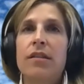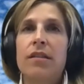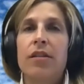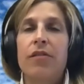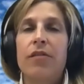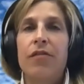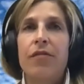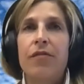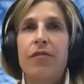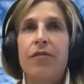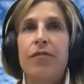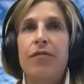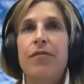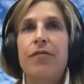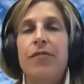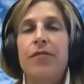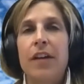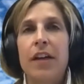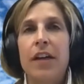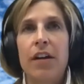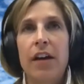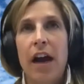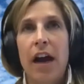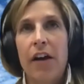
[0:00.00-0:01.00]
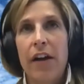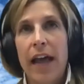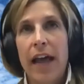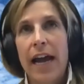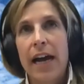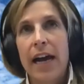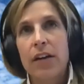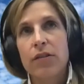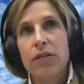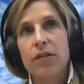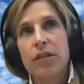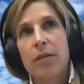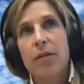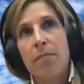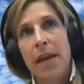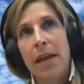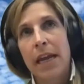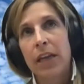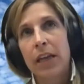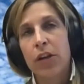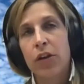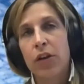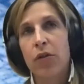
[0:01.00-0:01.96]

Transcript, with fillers: to figure out how to make